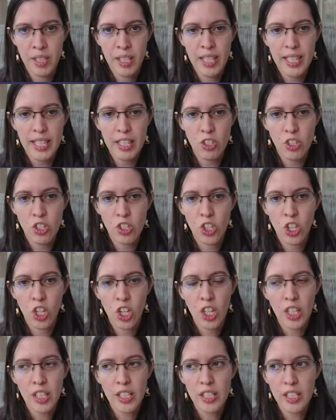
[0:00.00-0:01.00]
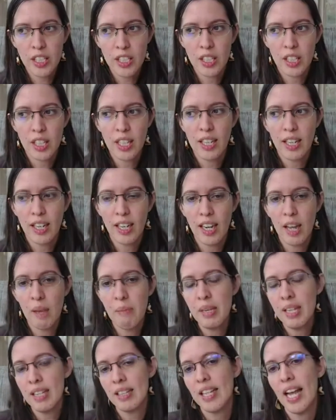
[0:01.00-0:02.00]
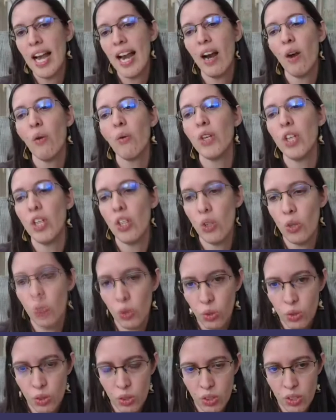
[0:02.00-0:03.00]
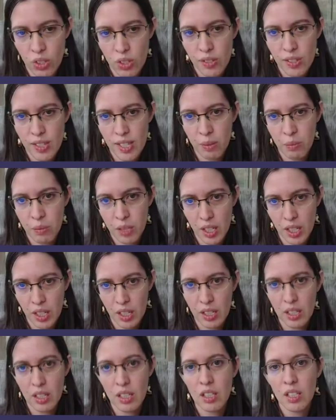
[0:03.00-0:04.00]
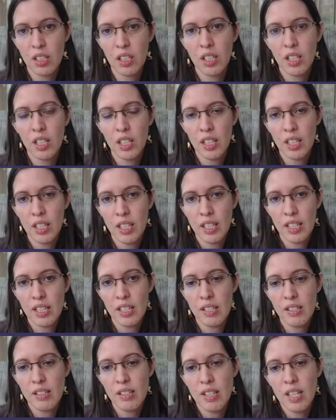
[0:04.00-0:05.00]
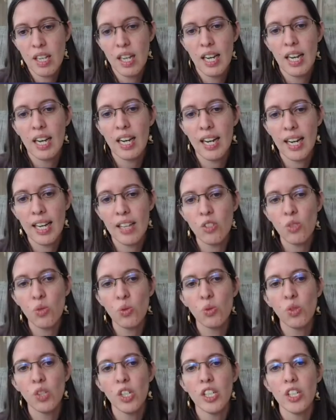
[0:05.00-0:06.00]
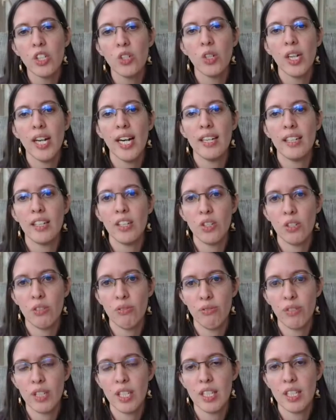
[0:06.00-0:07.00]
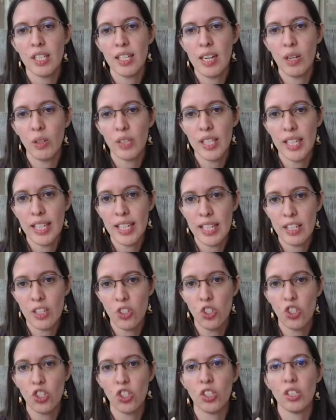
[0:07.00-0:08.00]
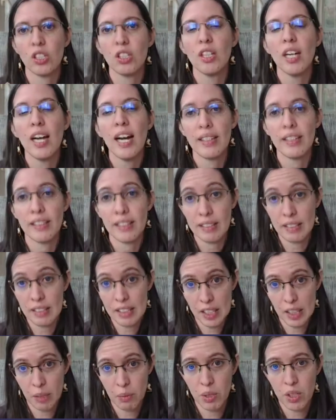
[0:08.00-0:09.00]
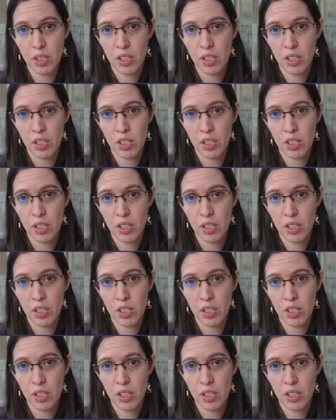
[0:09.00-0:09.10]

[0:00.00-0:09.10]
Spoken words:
It's not here, let me tell you something, is let's work together to figure out the answer as a team.